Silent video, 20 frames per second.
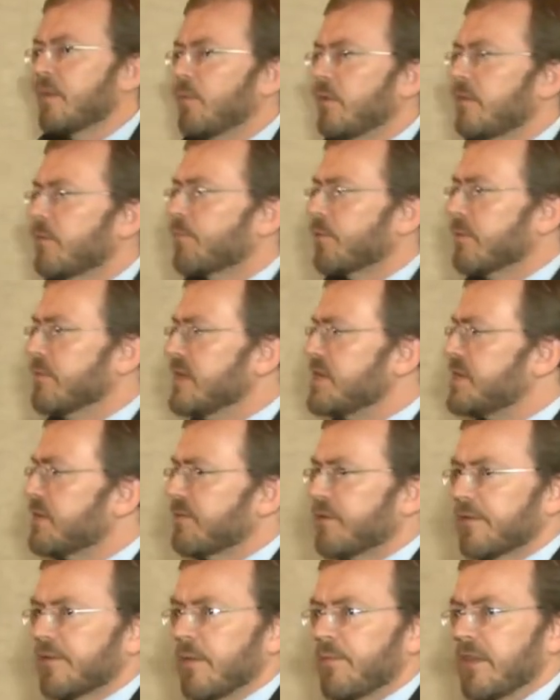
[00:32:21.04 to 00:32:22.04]
someone's
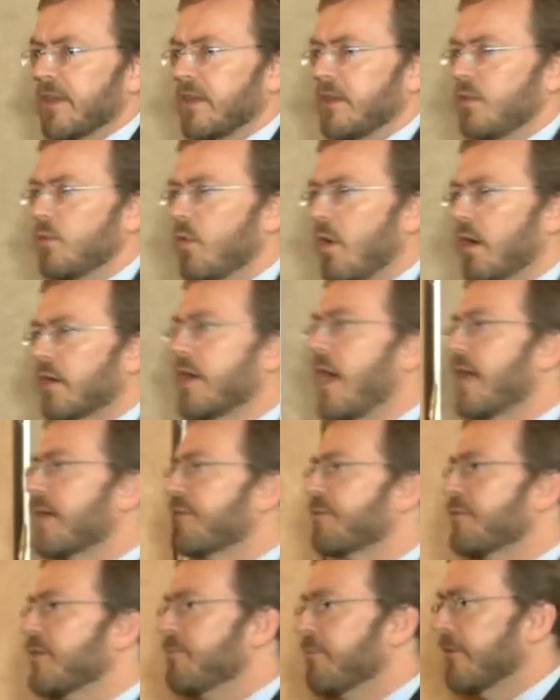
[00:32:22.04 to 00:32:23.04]
permission for something, you are
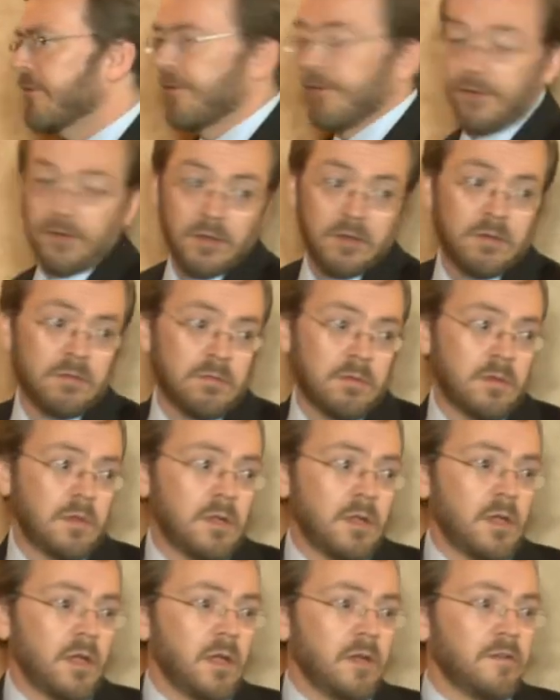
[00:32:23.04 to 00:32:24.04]
not a free person.
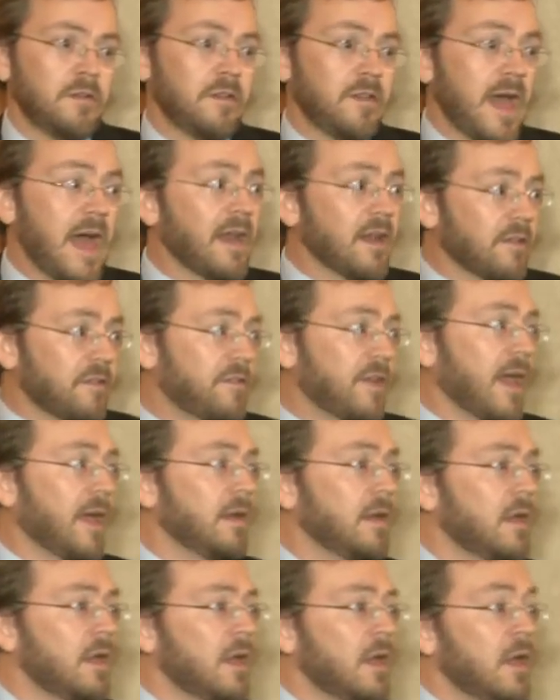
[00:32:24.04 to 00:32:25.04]
To that
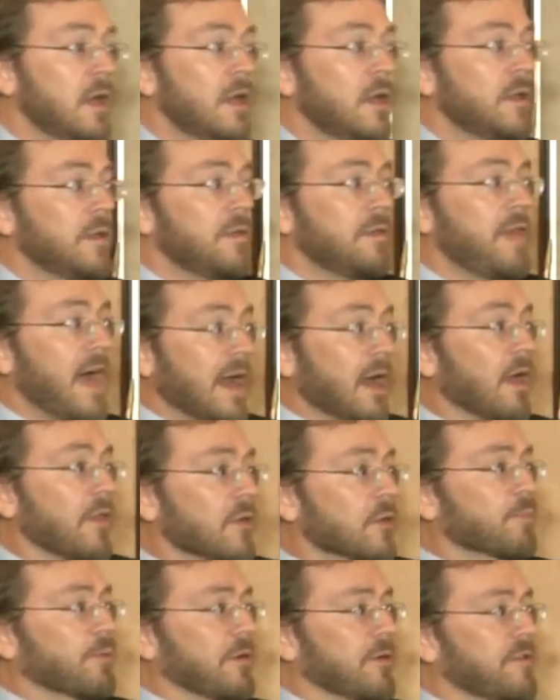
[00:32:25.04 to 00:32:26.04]
extent, that
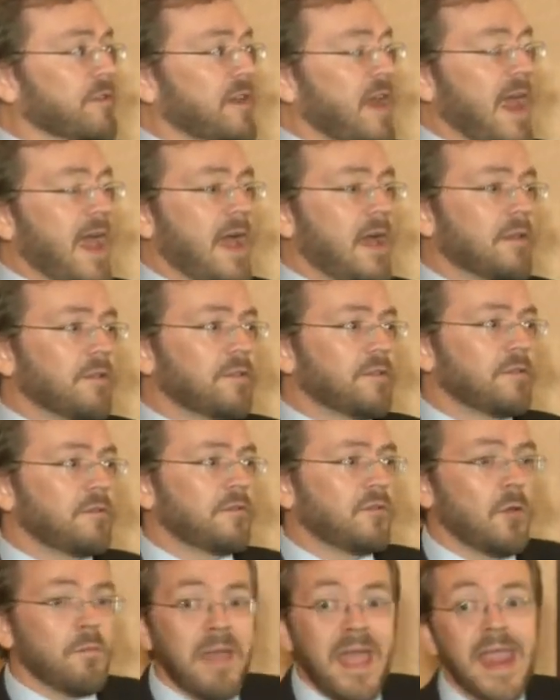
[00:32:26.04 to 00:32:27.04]
other person has
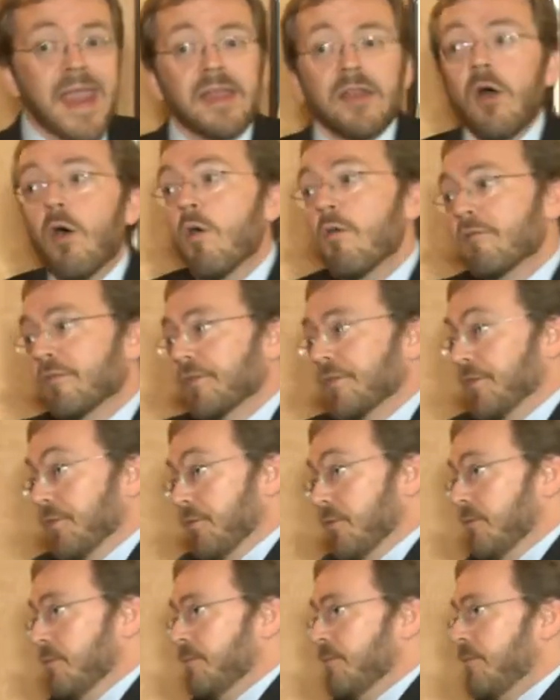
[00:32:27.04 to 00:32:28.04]
domain over
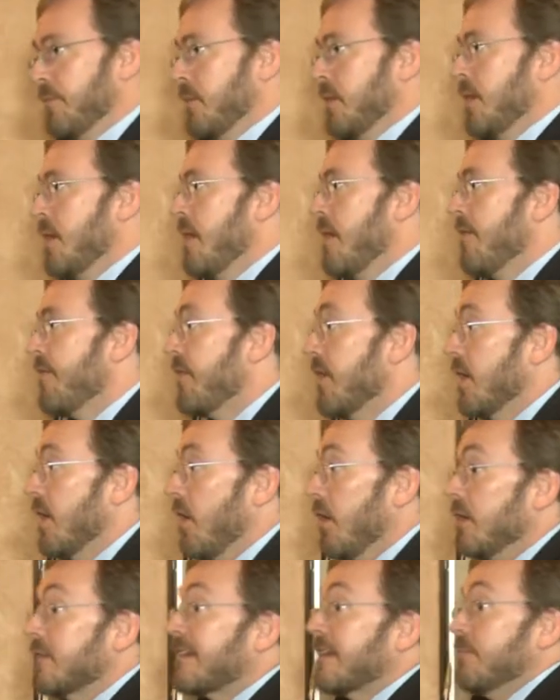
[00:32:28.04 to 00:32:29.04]
you.
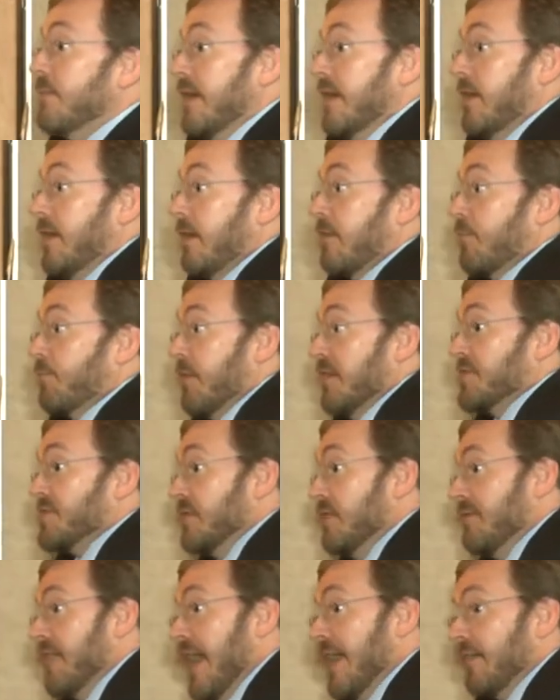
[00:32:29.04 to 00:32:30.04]
The ultimate
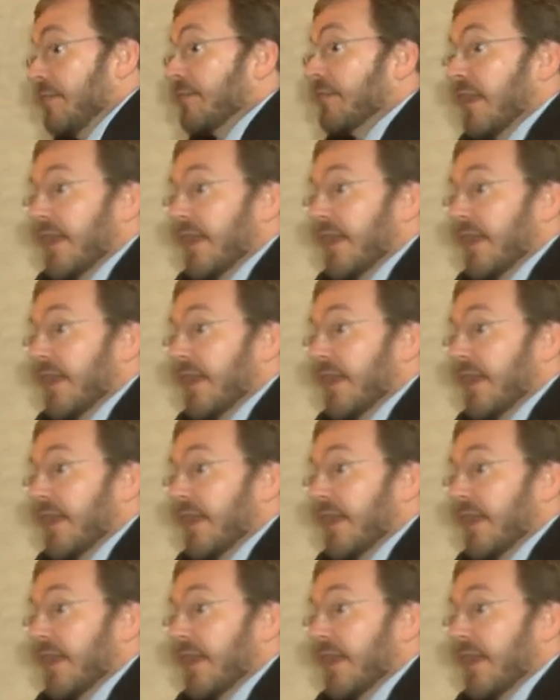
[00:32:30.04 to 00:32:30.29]
expression of that is